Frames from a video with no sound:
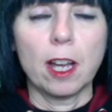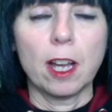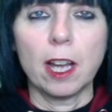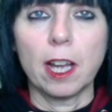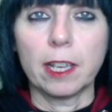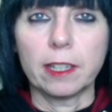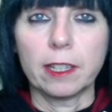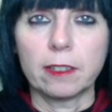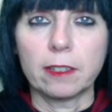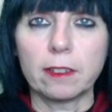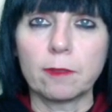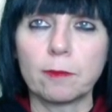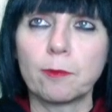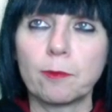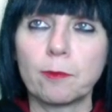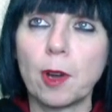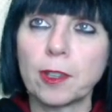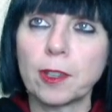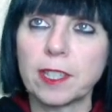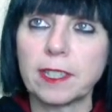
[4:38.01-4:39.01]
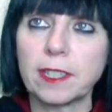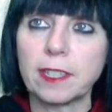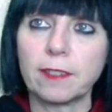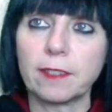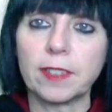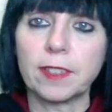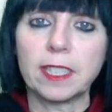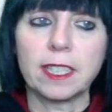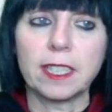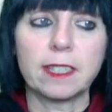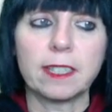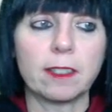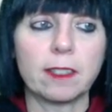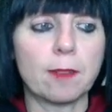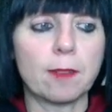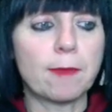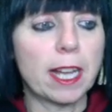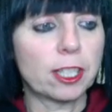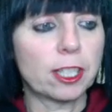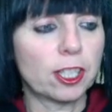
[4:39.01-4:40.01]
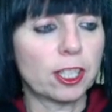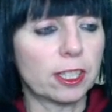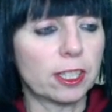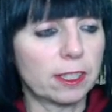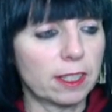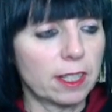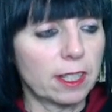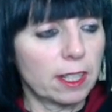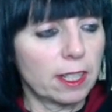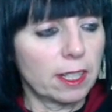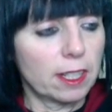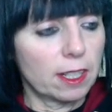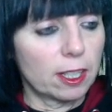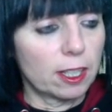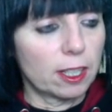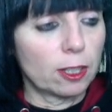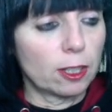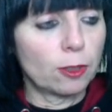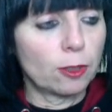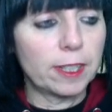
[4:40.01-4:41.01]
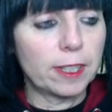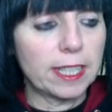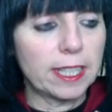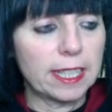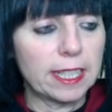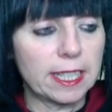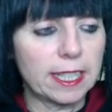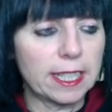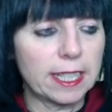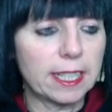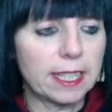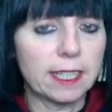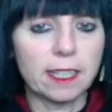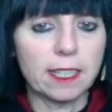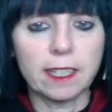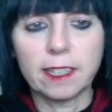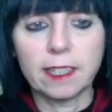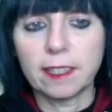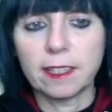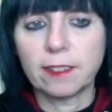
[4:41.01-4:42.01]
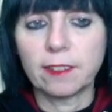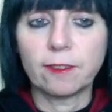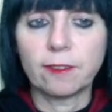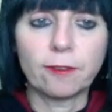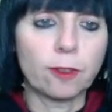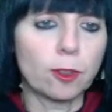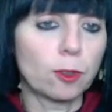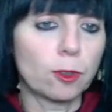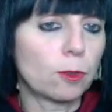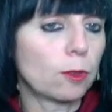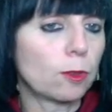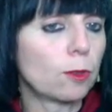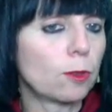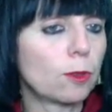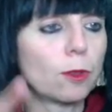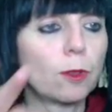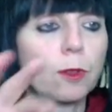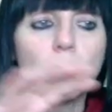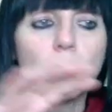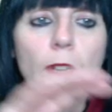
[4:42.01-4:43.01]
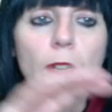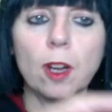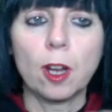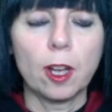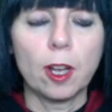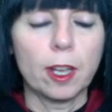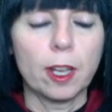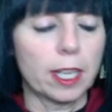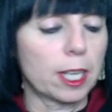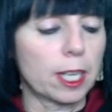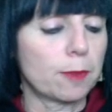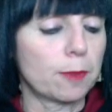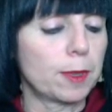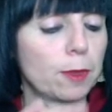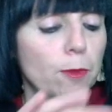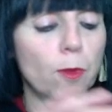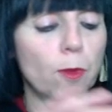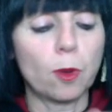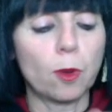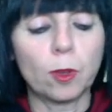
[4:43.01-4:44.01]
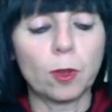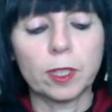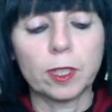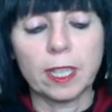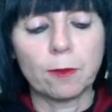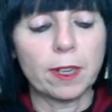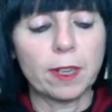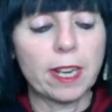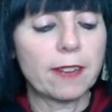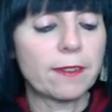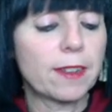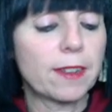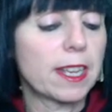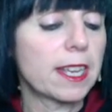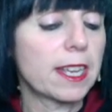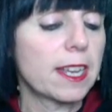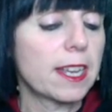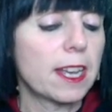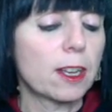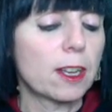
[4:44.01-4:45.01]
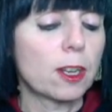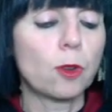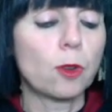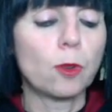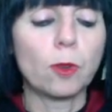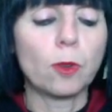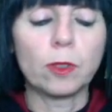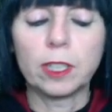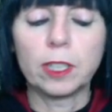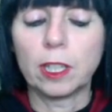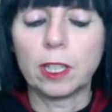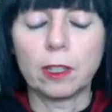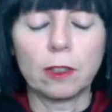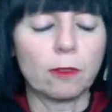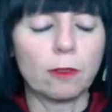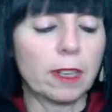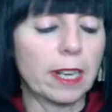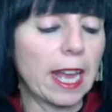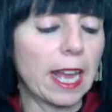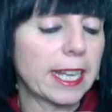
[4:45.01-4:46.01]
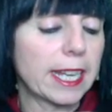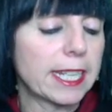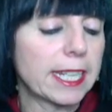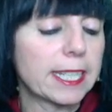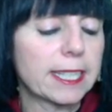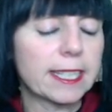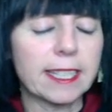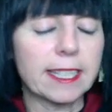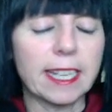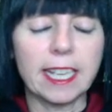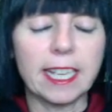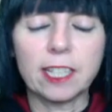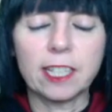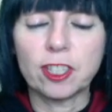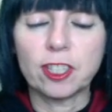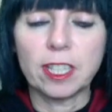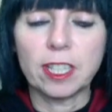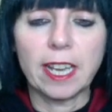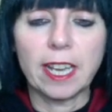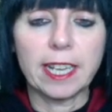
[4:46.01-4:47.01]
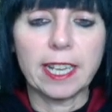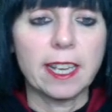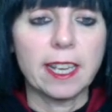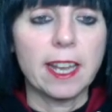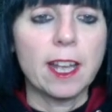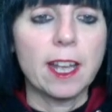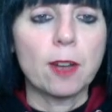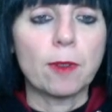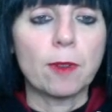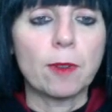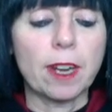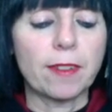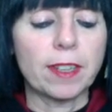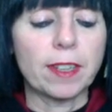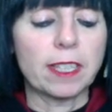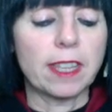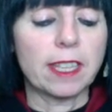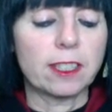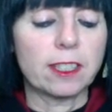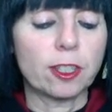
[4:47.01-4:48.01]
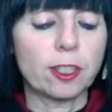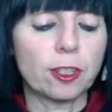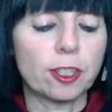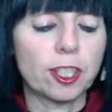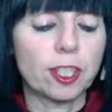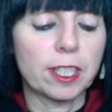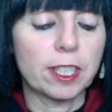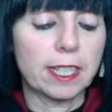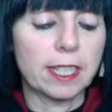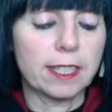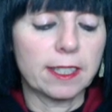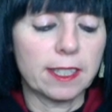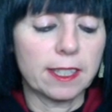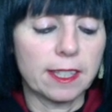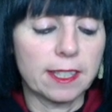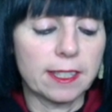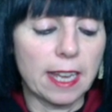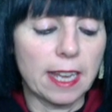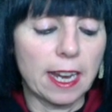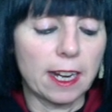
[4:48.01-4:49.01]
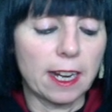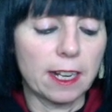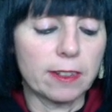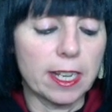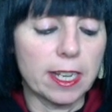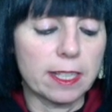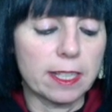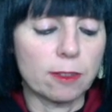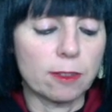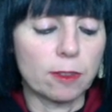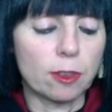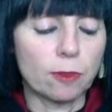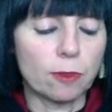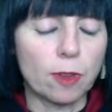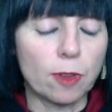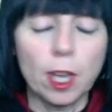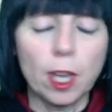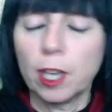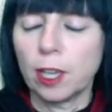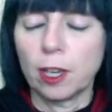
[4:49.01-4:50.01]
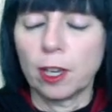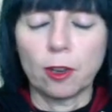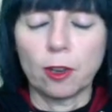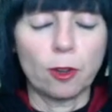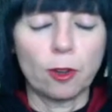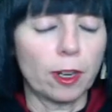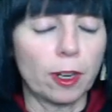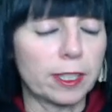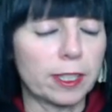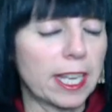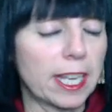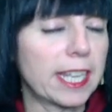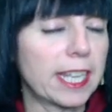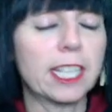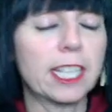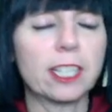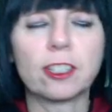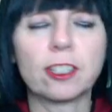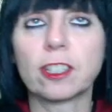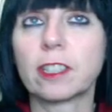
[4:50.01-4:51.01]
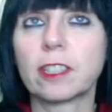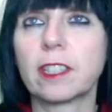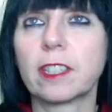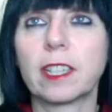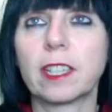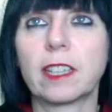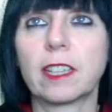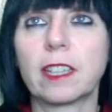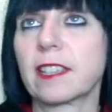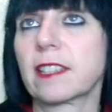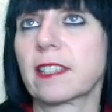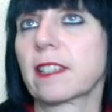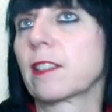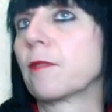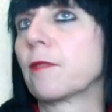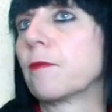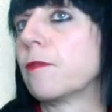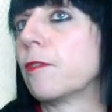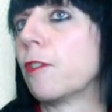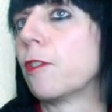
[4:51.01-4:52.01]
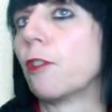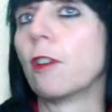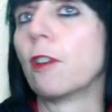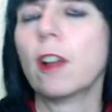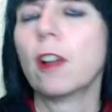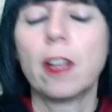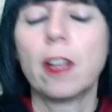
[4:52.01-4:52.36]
and positivity. So you imagine lovely healing flow. It could be water, whatever, gold, light, angel light, whatever, they're touching into this area. So you can call on your angels, you can ask them for